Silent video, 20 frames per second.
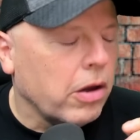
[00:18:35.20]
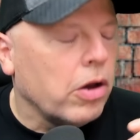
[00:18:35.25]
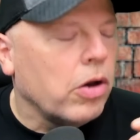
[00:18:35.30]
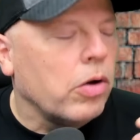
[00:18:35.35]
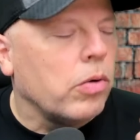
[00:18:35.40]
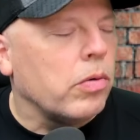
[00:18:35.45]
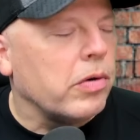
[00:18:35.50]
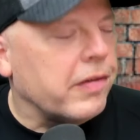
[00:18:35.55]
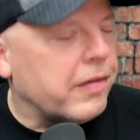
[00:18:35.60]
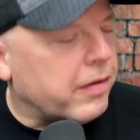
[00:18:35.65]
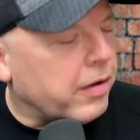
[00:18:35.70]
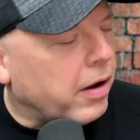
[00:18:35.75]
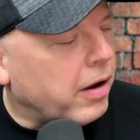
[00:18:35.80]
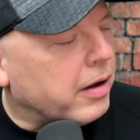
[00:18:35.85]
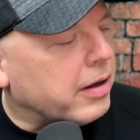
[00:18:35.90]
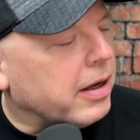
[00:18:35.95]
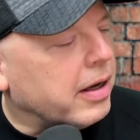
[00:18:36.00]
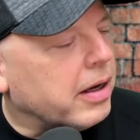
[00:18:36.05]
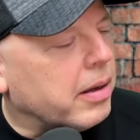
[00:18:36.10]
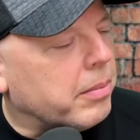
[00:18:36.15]
was
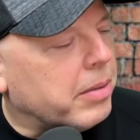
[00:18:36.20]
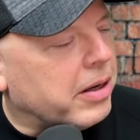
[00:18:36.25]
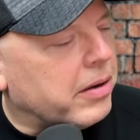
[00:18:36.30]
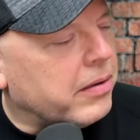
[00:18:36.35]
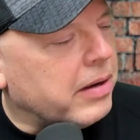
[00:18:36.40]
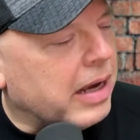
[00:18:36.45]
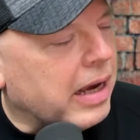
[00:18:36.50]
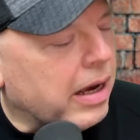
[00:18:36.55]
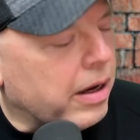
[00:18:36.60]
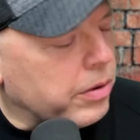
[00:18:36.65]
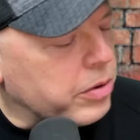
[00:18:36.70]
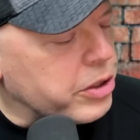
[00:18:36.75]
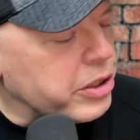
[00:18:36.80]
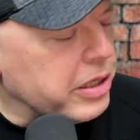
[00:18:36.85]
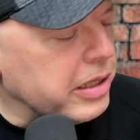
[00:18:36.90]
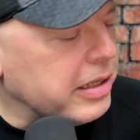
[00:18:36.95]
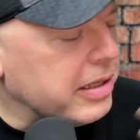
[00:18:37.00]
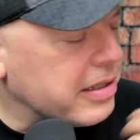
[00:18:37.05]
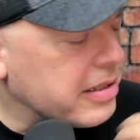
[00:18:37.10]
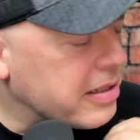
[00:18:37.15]
talking about how
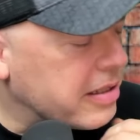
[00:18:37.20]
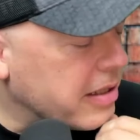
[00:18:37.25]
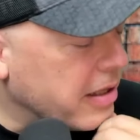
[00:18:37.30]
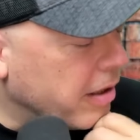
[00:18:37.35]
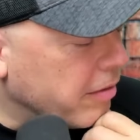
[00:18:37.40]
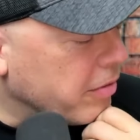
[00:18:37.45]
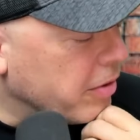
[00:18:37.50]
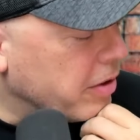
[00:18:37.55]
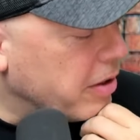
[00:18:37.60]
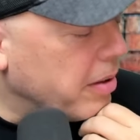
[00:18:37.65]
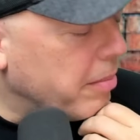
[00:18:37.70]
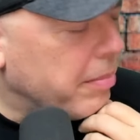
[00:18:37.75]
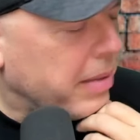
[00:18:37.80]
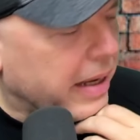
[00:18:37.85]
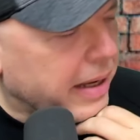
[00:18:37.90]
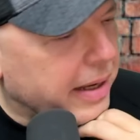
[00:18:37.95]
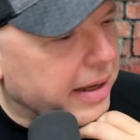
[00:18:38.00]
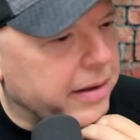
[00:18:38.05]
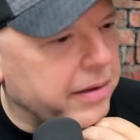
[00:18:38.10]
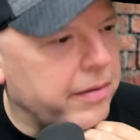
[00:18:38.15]
she discovered the
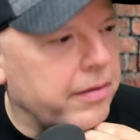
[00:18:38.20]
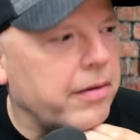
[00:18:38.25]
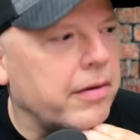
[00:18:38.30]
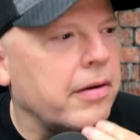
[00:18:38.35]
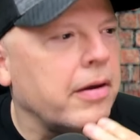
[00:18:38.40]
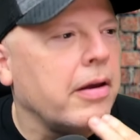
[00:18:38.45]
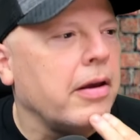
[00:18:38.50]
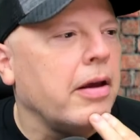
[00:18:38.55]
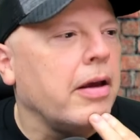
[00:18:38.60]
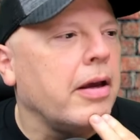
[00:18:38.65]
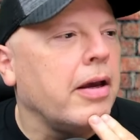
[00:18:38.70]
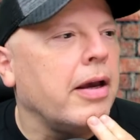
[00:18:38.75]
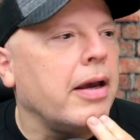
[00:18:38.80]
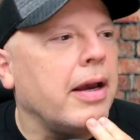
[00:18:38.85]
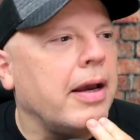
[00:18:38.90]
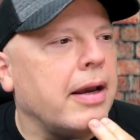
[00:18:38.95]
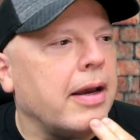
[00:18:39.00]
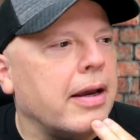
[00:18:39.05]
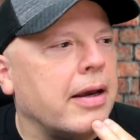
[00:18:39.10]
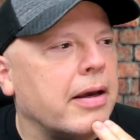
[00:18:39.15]
band.
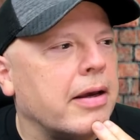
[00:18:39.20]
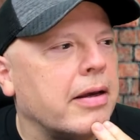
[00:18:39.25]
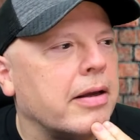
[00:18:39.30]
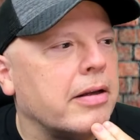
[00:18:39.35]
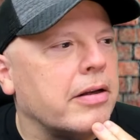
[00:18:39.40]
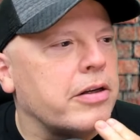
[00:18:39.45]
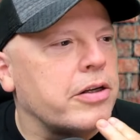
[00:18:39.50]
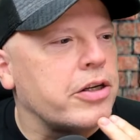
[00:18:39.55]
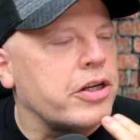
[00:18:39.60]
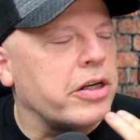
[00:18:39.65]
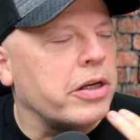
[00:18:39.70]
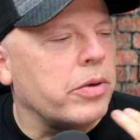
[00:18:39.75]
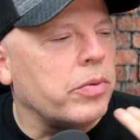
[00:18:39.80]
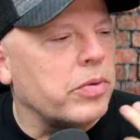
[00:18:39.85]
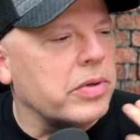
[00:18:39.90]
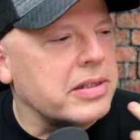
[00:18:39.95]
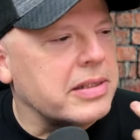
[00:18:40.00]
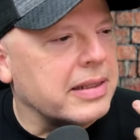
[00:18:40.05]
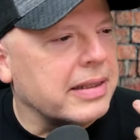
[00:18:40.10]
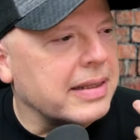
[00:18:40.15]
And she
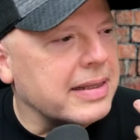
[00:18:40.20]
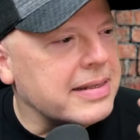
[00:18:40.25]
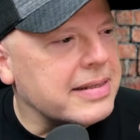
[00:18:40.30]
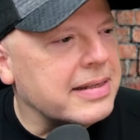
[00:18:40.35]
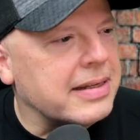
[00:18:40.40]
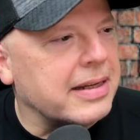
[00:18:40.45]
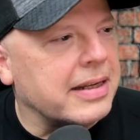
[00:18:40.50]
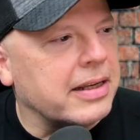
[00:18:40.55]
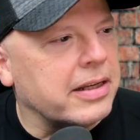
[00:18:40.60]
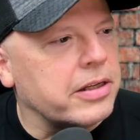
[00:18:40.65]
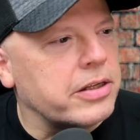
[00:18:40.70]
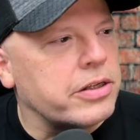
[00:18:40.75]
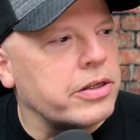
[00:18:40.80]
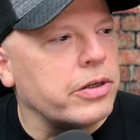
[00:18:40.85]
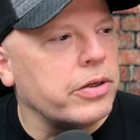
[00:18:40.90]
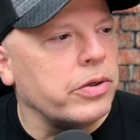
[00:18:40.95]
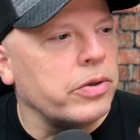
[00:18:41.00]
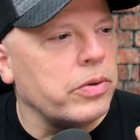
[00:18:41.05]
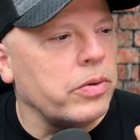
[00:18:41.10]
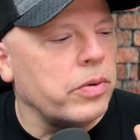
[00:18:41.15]
was listening
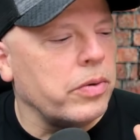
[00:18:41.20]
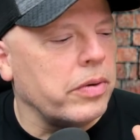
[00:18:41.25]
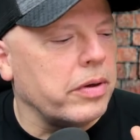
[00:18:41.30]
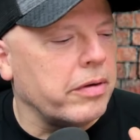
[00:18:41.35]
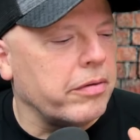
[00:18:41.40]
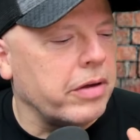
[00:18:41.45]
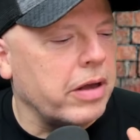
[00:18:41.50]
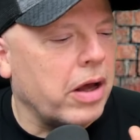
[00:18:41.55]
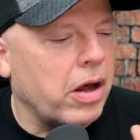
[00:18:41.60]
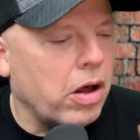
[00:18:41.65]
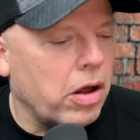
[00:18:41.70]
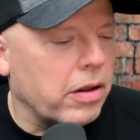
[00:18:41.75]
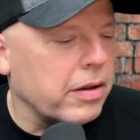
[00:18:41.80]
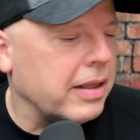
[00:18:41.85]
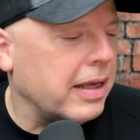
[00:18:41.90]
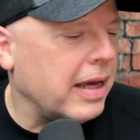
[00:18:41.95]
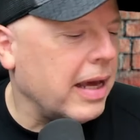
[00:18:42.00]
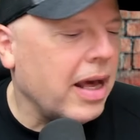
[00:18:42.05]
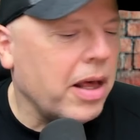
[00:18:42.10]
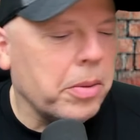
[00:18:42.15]
to all
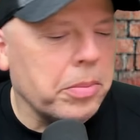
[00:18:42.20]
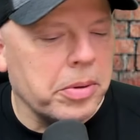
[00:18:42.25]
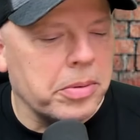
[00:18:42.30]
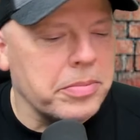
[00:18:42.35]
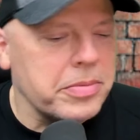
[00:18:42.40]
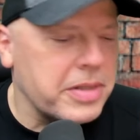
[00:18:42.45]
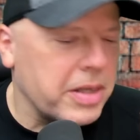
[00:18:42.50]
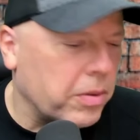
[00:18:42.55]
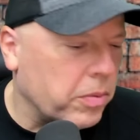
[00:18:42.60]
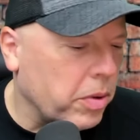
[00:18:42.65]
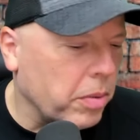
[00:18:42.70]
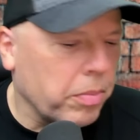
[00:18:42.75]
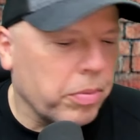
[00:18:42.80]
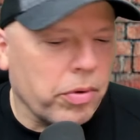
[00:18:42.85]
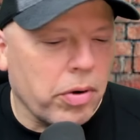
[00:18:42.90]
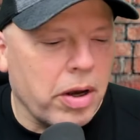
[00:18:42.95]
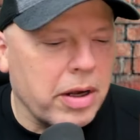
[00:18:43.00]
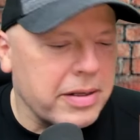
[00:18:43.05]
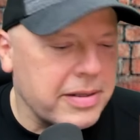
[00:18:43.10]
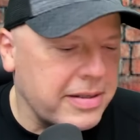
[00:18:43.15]
the albums that were
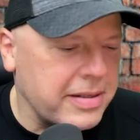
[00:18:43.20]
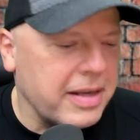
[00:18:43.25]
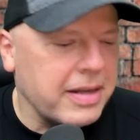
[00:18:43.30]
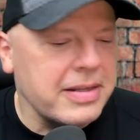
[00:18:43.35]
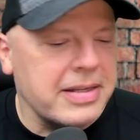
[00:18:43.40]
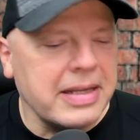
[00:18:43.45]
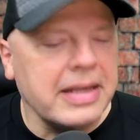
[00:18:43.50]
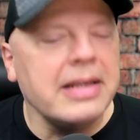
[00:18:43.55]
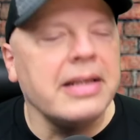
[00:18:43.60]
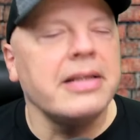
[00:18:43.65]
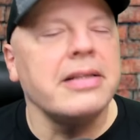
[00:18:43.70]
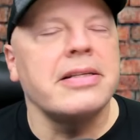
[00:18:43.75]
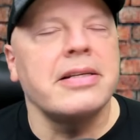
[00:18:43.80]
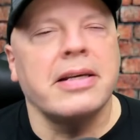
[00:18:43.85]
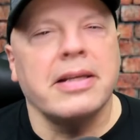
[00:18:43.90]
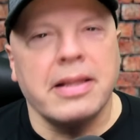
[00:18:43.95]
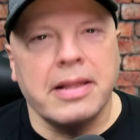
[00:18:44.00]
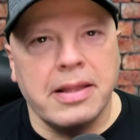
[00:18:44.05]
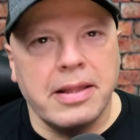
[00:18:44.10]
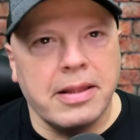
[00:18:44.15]
sent
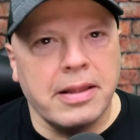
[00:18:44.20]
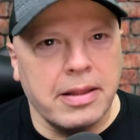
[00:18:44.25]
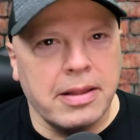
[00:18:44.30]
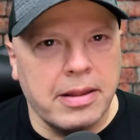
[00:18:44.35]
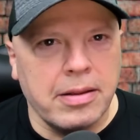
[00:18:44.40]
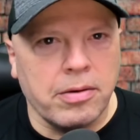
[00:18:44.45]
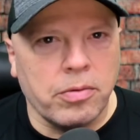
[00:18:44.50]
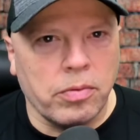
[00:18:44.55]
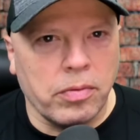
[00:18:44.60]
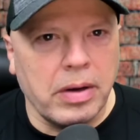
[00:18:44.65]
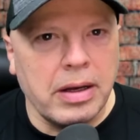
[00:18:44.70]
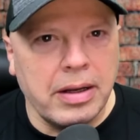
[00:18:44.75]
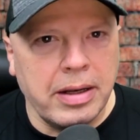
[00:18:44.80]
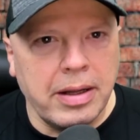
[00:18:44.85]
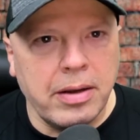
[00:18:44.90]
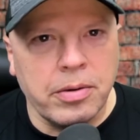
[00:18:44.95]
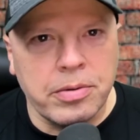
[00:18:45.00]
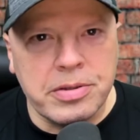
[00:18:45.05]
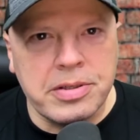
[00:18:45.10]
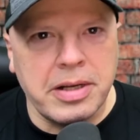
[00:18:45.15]
into the
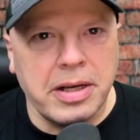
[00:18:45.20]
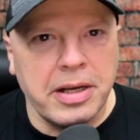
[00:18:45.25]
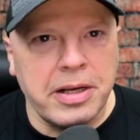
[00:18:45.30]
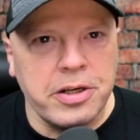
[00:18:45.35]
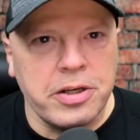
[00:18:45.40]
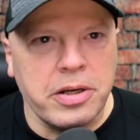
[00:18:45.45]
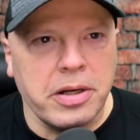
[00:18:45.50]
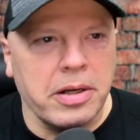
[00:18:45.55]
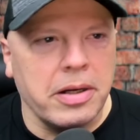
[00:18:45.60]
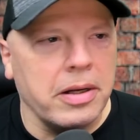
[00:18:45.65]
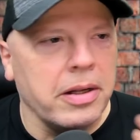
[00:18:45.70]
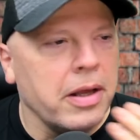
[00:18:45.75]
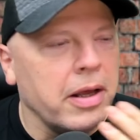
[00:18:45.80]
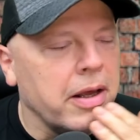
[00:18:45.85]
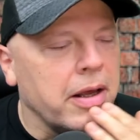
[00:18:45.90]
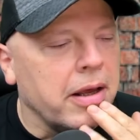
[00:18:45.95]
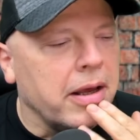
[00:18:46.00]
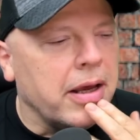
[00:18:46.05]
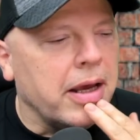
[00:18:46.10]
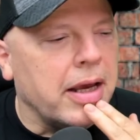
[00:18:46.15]
radio station.
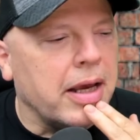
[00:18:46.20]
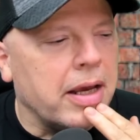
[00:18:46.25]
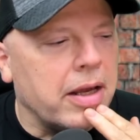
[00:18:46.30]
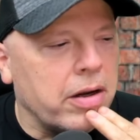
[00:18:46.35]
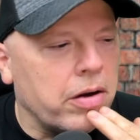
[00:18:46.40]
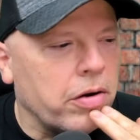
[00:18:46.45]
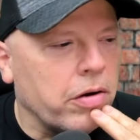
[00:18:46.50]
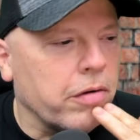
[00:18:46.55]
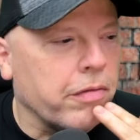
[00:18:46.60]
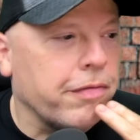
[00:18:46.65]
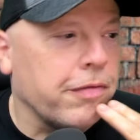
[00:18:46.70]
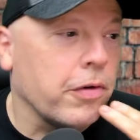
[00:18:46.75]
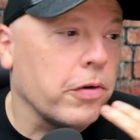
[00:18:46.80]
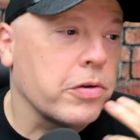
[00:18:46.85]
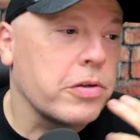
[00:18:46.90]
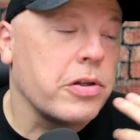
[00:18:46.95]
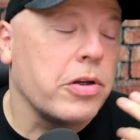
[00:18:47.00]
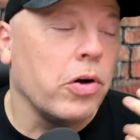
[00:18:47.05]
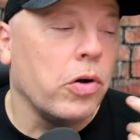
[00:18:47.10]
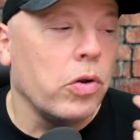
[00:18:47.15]
And her
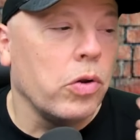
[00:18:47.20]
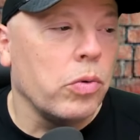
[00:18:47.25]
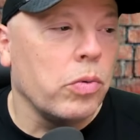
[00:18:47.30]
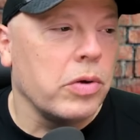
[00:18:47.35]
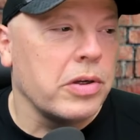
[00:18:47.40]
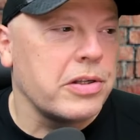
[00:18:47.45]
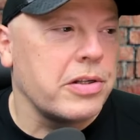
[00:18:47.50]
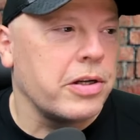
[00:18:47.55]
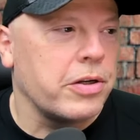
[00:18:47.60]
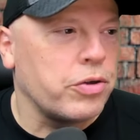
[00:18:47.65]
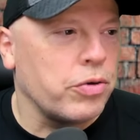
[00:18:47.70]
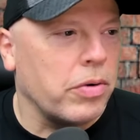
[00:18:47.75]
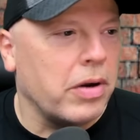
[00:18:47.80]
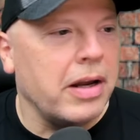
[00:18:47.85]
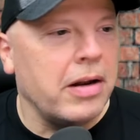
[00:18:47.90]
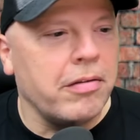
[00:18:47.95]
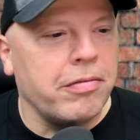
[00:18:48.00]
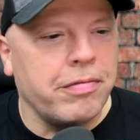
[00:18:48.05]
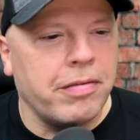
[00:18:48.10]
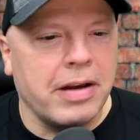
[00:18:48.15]
first goal was to
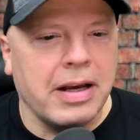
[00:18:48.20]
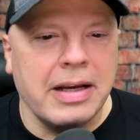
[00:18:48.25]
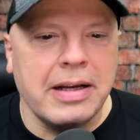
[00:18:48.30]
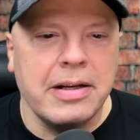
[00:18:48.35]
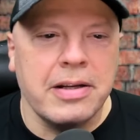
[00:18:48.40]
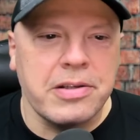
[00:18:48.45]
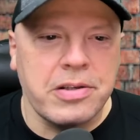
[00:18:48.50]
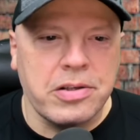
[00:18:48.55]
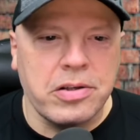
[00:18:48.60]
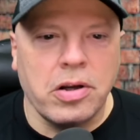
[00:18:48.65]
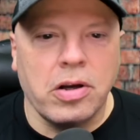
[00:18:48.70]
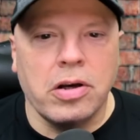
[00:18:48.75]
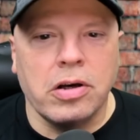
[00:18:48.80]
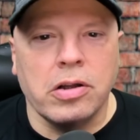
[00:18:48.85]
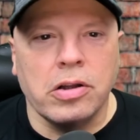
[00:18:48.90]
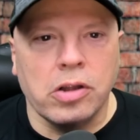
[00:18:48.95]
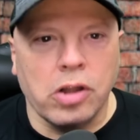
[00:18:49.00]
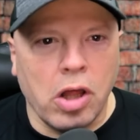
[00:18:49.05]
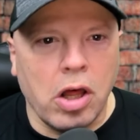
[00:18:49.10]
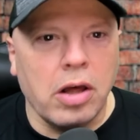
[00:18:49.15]
try to find a
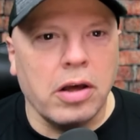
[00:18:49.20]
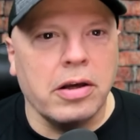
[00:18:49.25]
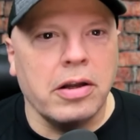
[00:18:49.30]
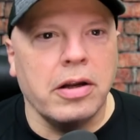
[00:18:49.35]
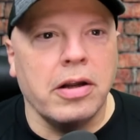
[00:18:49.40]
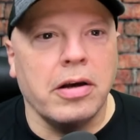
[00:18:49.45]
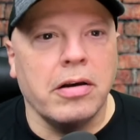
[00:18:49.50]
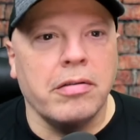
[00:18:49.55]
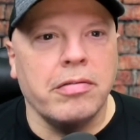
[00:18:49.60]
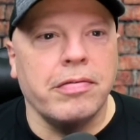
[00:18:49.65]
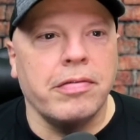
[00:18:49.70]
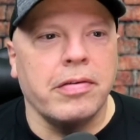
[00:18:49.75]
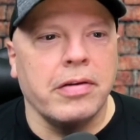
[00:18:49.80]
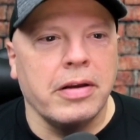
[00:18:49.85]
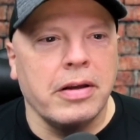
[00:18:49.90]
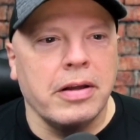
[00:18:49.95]
song long enough